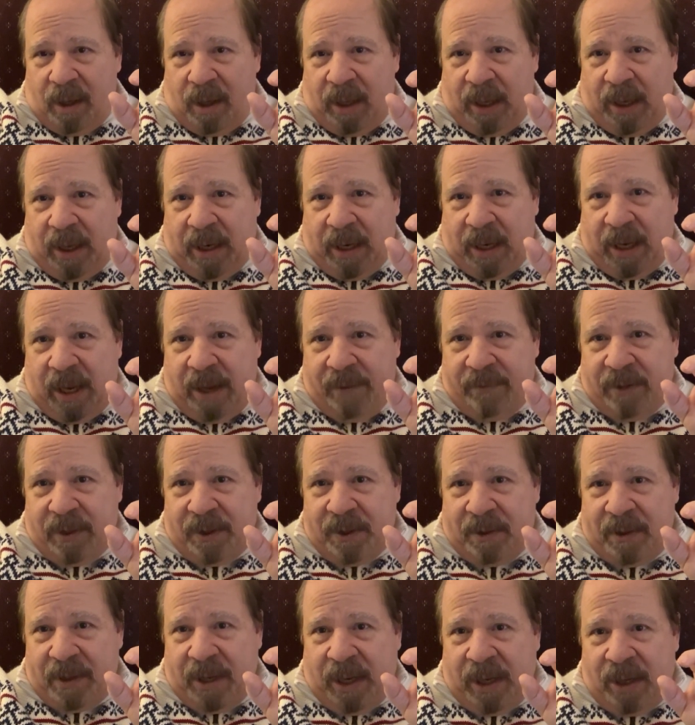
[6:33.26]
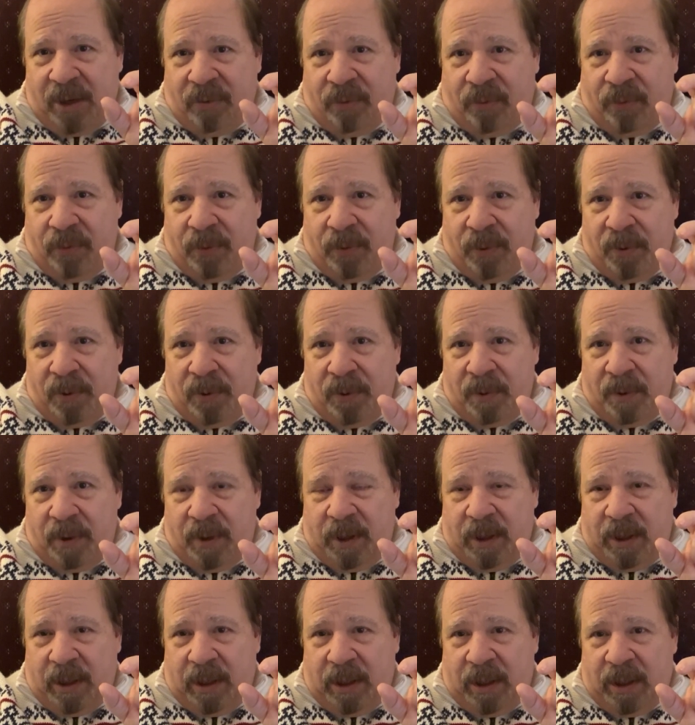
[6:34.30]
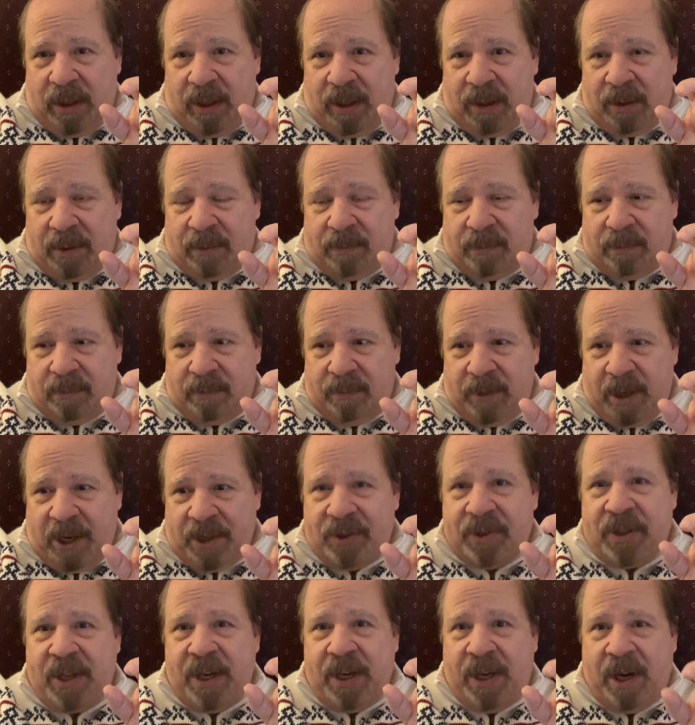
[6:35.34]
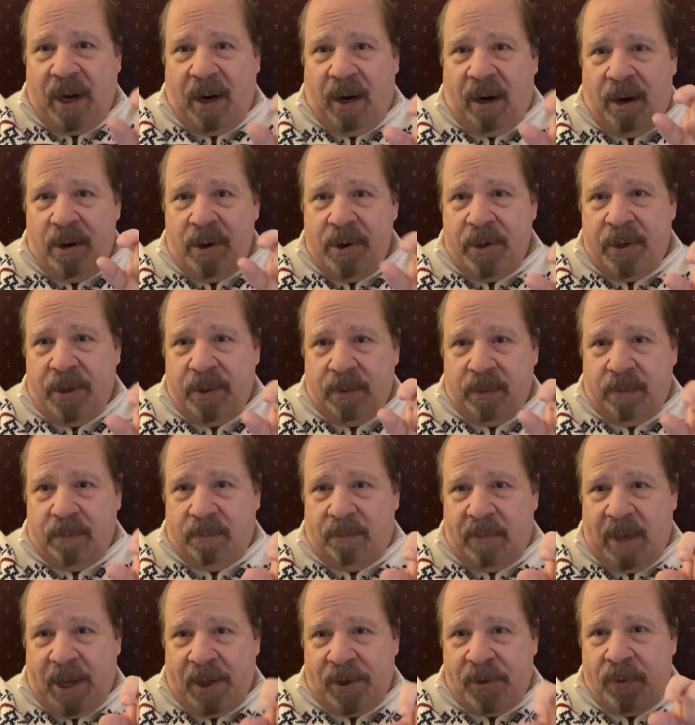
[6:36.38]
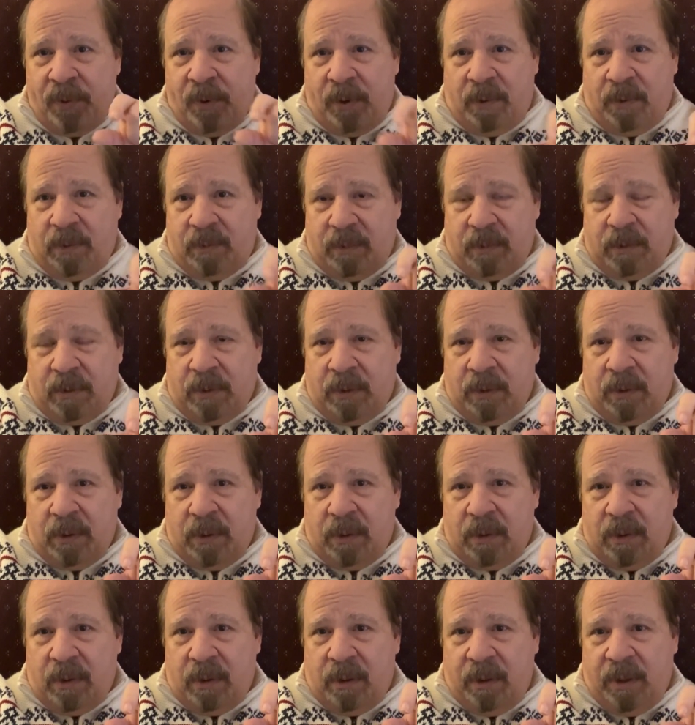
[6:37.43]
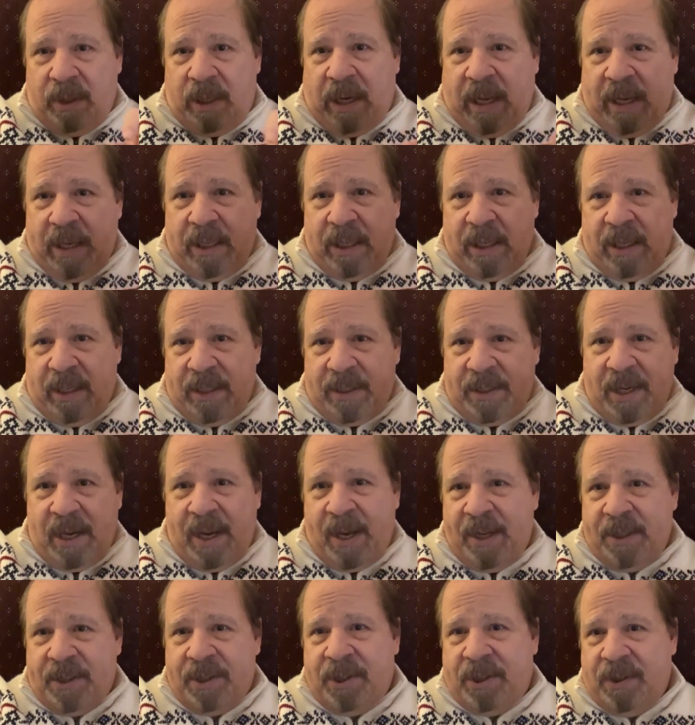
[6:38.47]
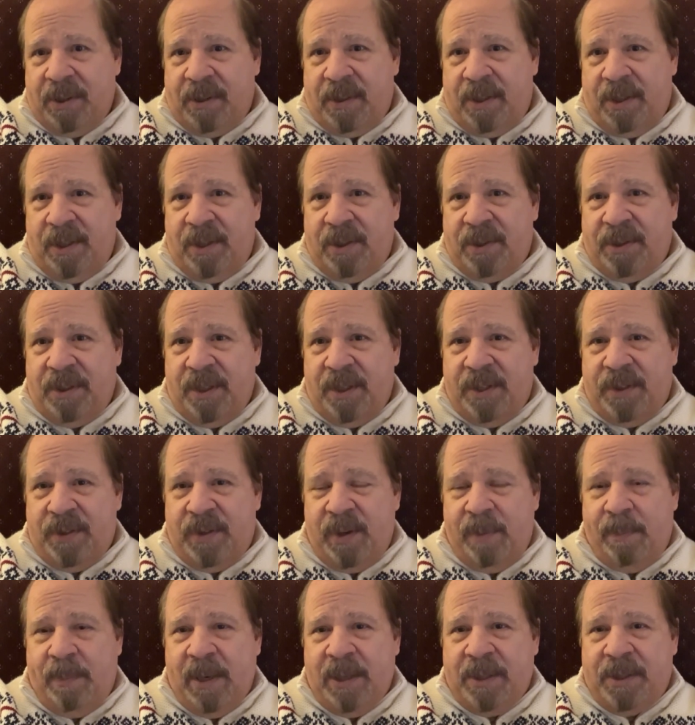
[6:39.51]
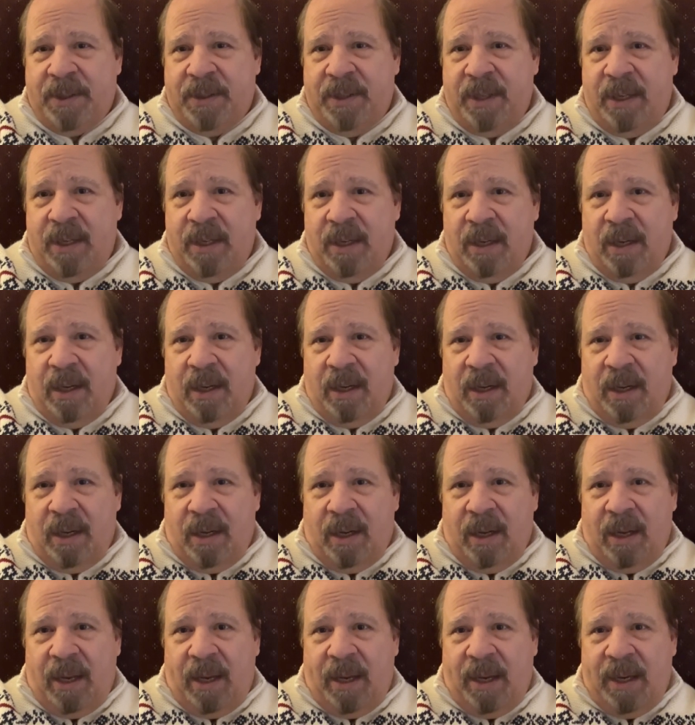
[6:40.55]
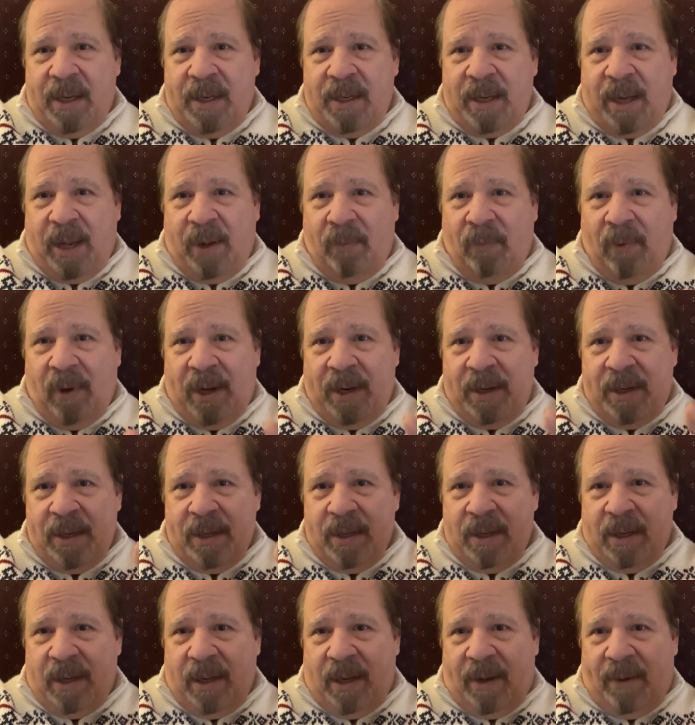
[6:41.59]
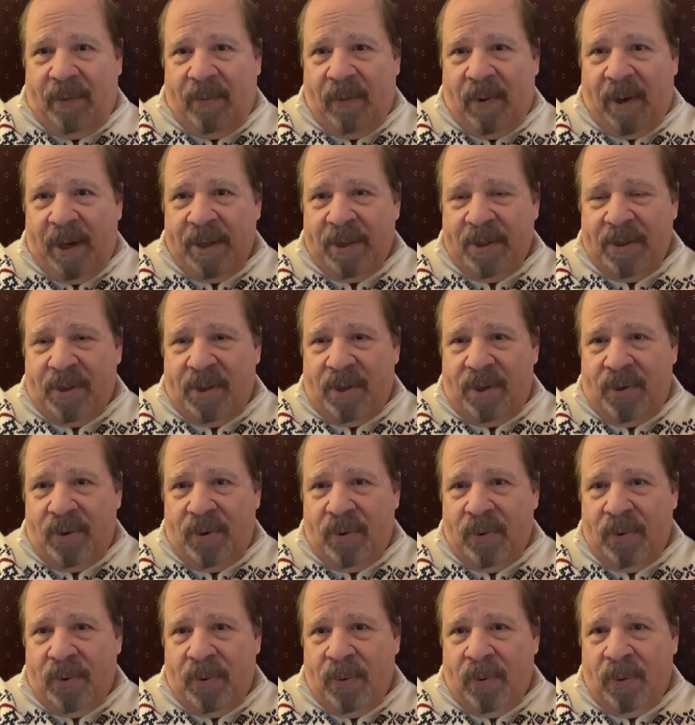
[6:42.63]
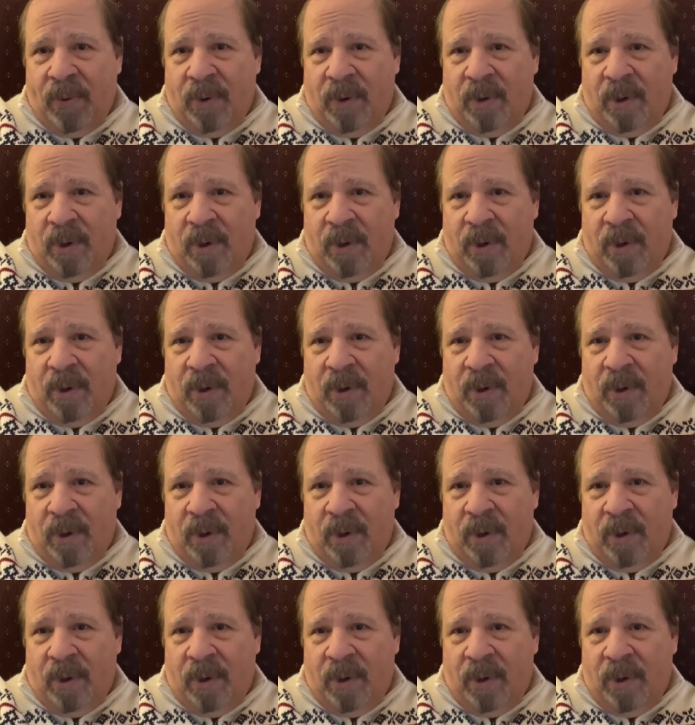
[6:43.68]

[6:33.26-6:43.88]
I have a little Adafruit SD card module that I could attach to this itsy bitsy. And I want to